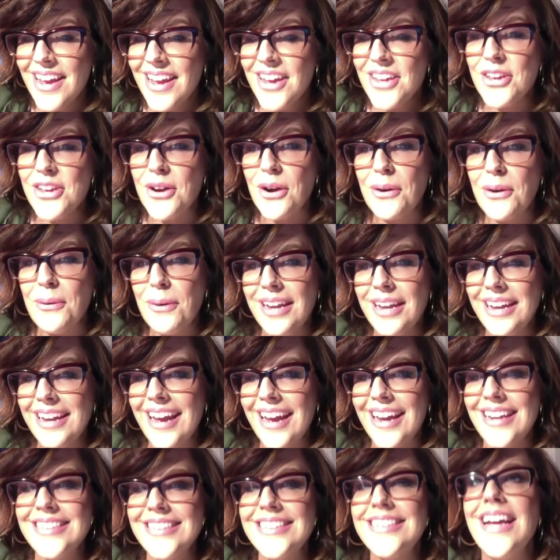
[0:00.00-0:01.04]
You're going to
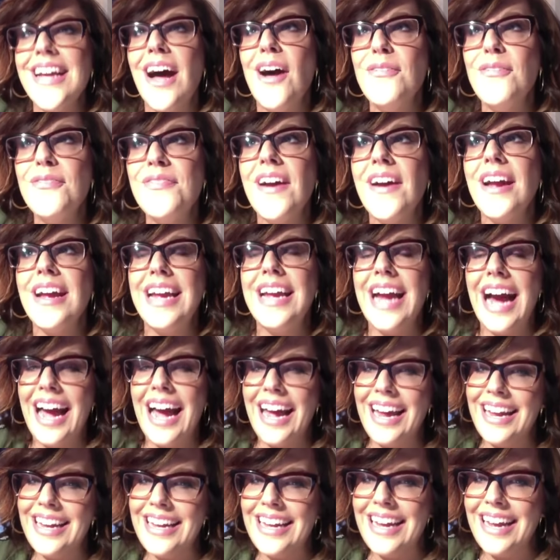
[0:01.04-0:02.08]
get a
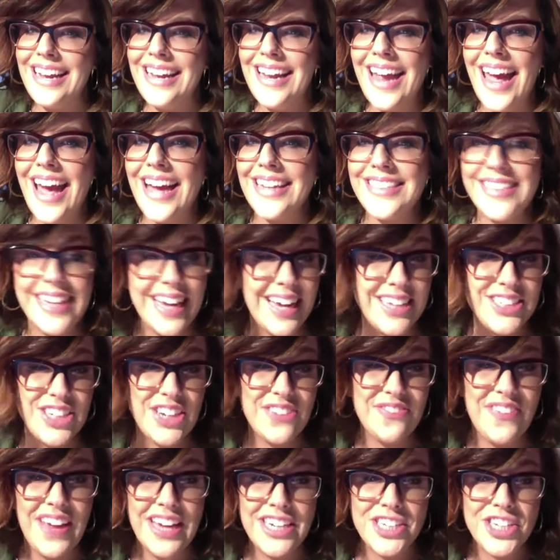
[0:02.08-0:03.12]
self-guided
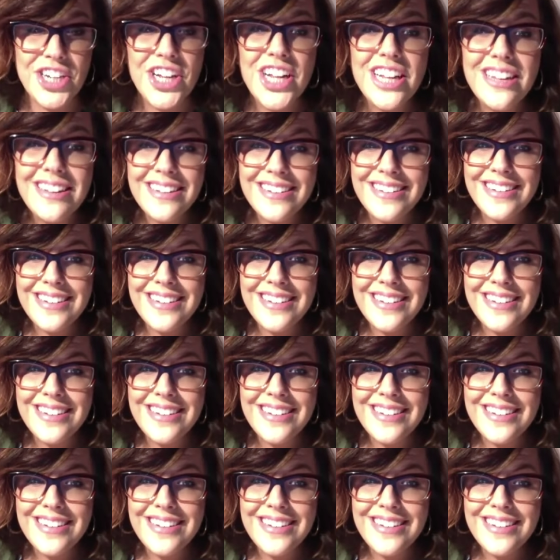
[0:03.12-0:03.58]
anti-aging facial,